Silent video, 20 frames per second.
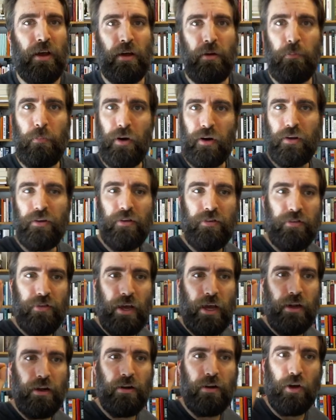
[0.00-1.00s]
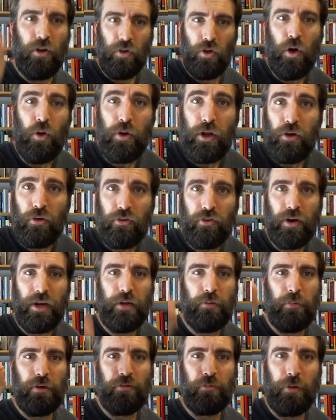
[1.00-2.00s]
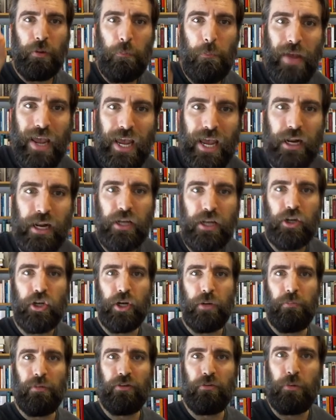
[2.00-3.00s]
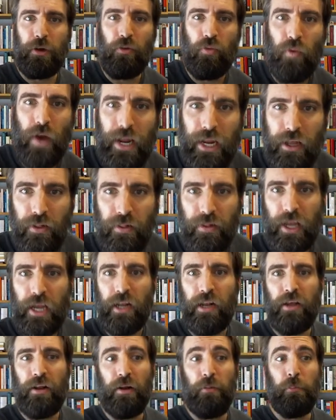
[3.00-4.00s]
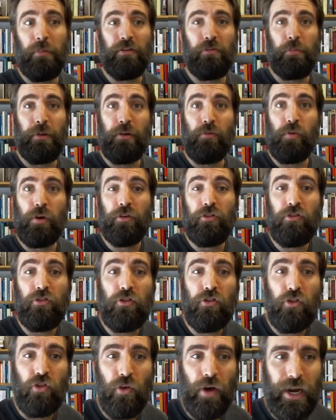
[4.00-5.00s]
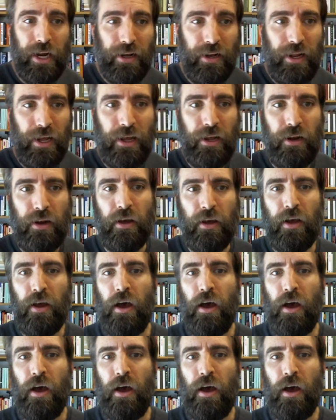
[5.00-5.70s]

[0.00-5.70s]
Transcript: mercantilists said colonial trade must be managed, it must be regulated, it must be restricted